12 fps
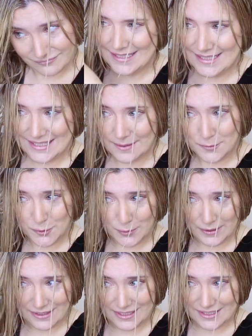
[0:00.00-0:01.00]
And as I'm
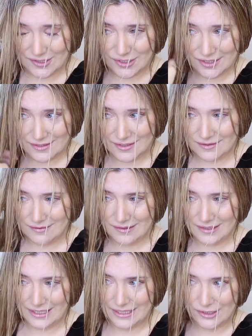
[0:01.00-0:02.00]
doing this, just
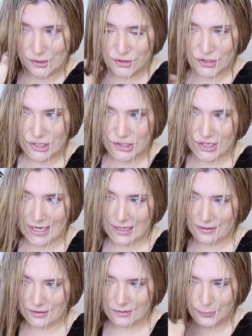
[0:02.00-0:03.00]
to chit chat
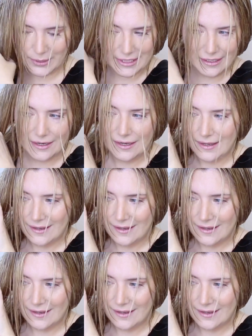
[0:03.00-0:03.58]
a little bit,